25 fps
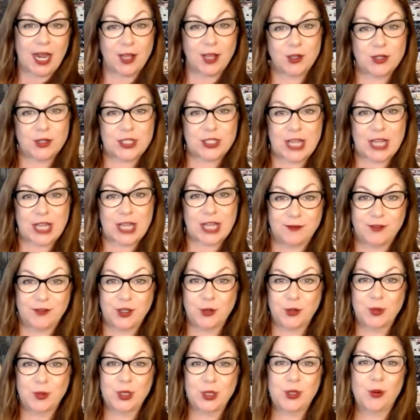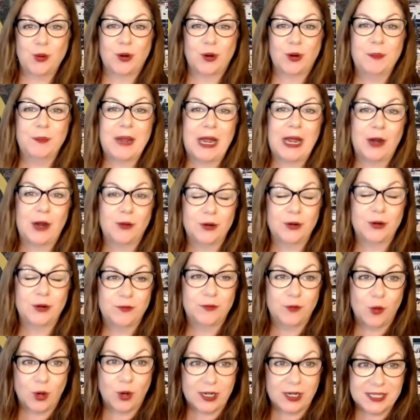other side of you with your empowered
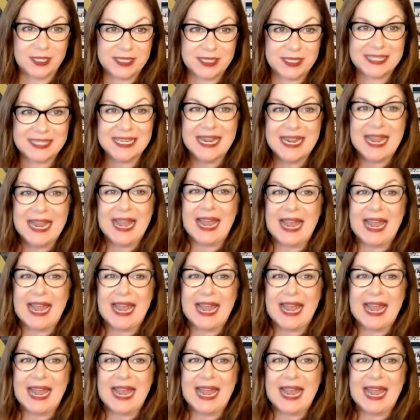voice.